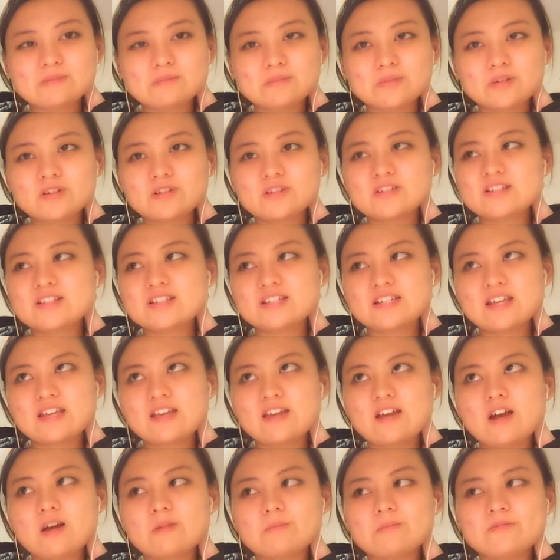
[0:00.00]
I'm gonna
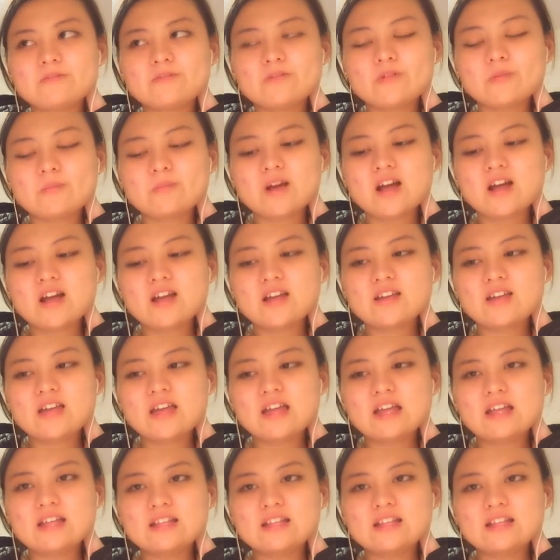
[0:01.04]
stay up for my